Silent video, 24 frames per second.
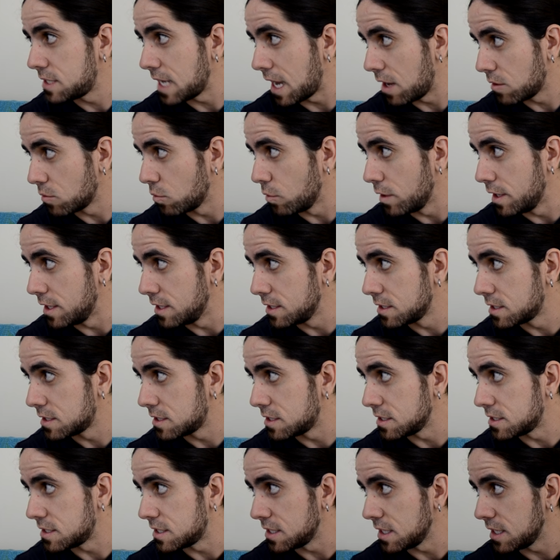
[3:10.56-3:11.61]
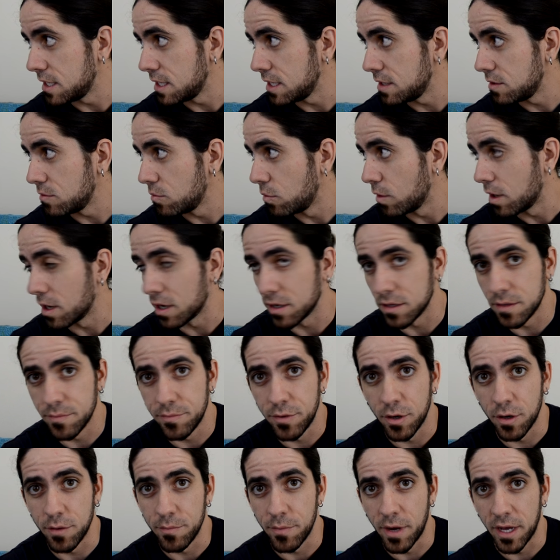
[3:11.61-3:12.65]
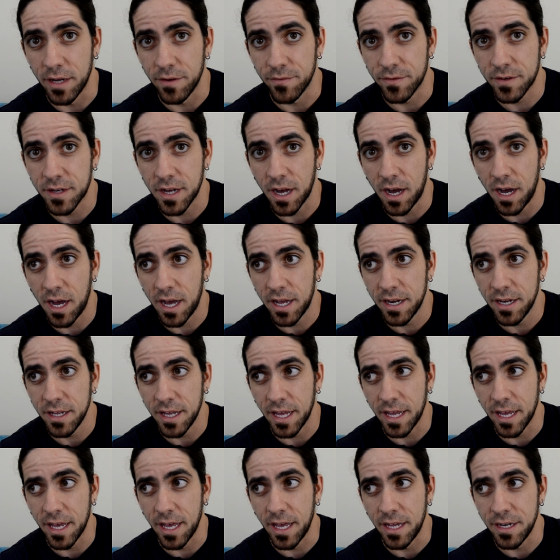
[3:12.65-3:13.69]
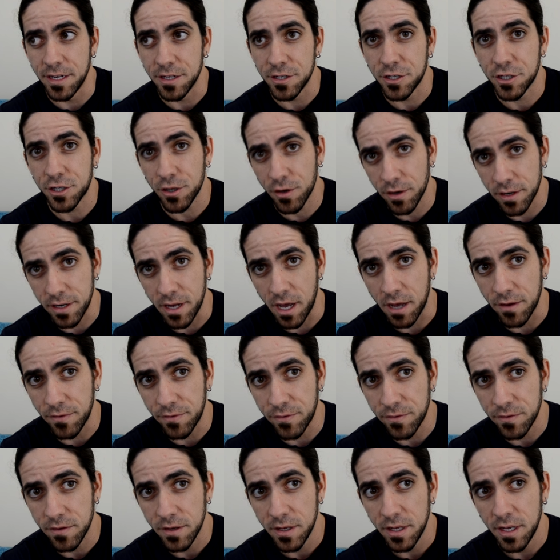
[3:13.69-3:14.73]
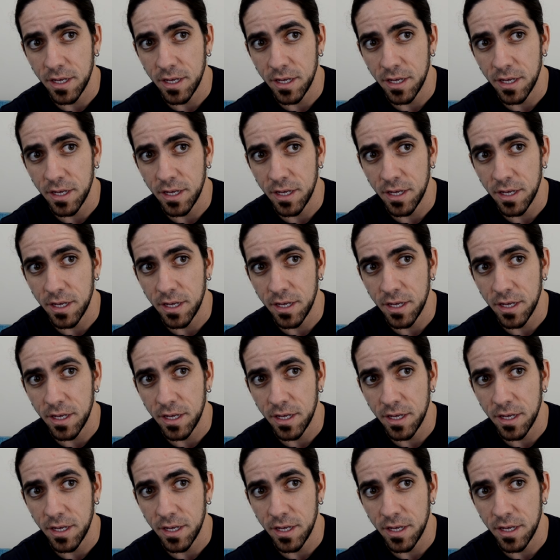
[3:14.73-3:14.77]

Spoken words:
downwind to see where the boat might have gone, and sure enough,